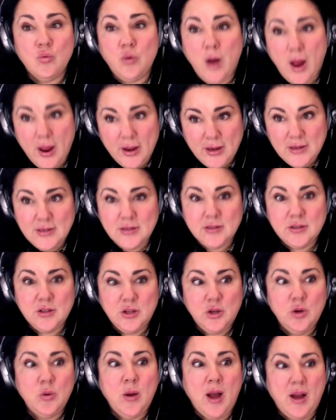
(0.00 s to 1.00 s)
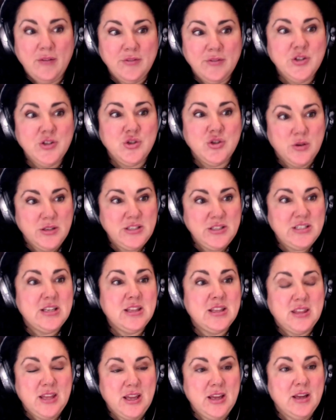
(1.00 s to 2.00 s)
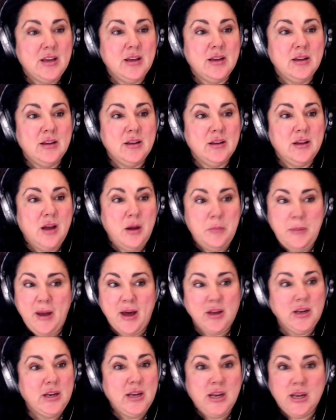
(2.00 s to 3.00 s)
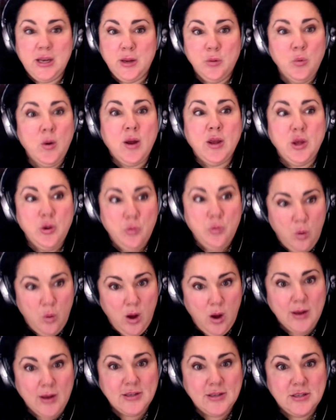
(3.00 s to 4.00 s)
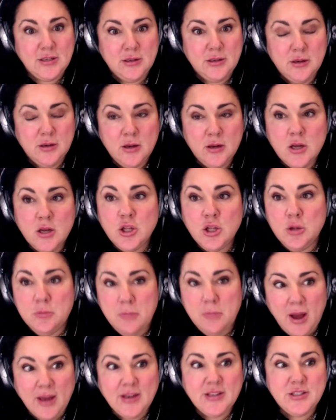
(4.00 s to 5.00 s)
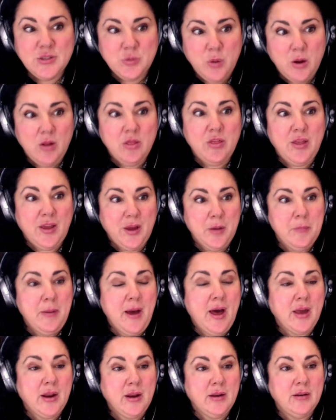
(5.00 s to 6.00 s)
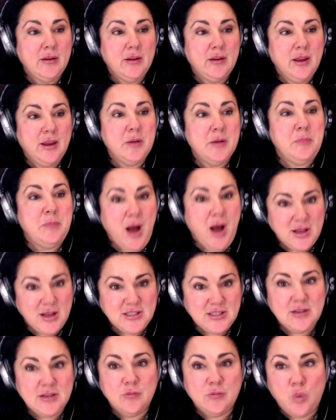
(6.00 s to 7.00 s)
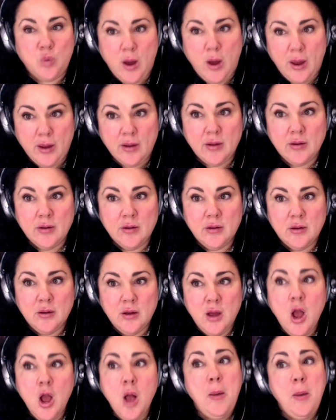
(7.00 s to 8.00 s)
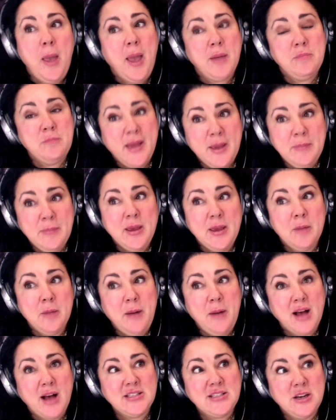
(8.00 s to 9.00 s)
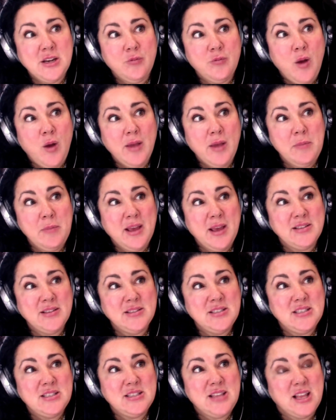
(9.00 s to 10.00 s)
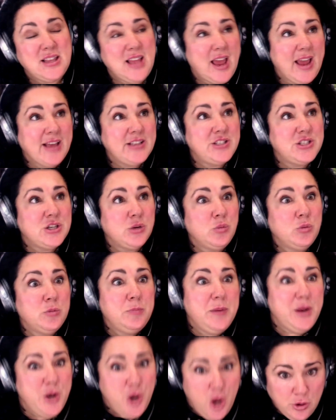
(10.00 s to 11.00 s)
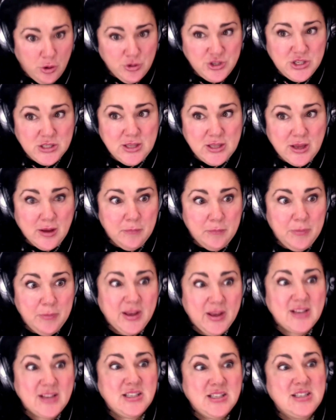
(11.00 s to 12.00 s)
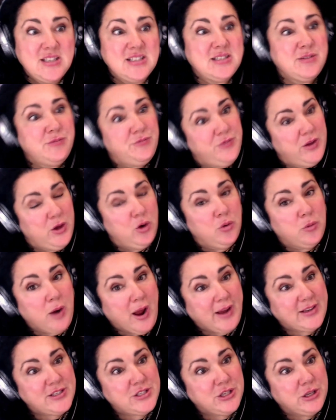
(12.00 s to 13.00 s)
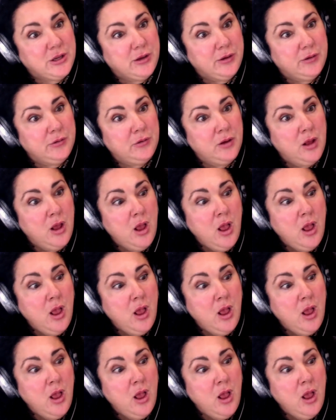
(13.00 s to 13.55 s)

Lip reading: Right. You have the choice to think about it any way you want. You might as well think about it in a positive way. And maybe a positive way means that the answer would be no to them because it doesn't feel right to you.